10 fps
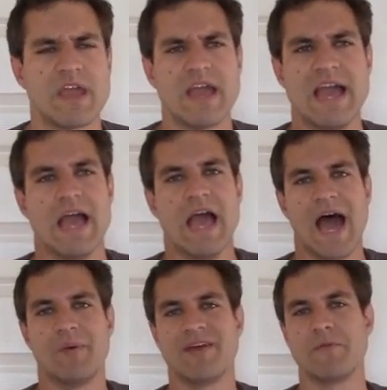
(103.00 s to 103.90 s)
be
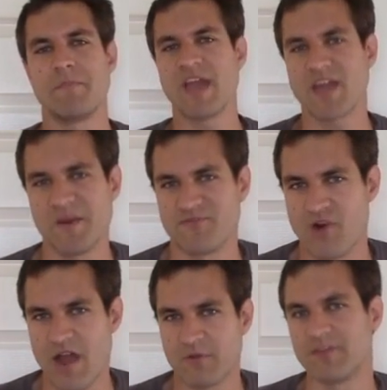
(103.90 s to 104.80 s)
I would have a pickup
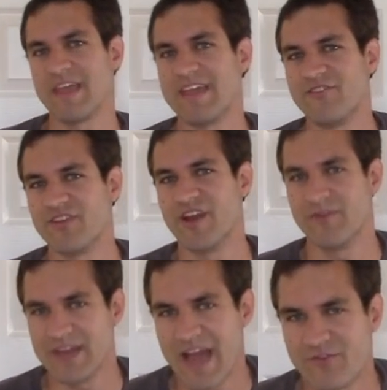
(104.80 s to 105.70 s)
truck with the engine
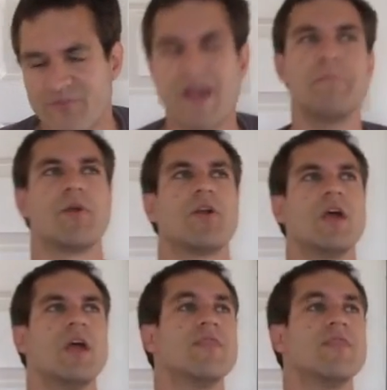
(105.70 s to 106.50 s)
of a Dodge Viper.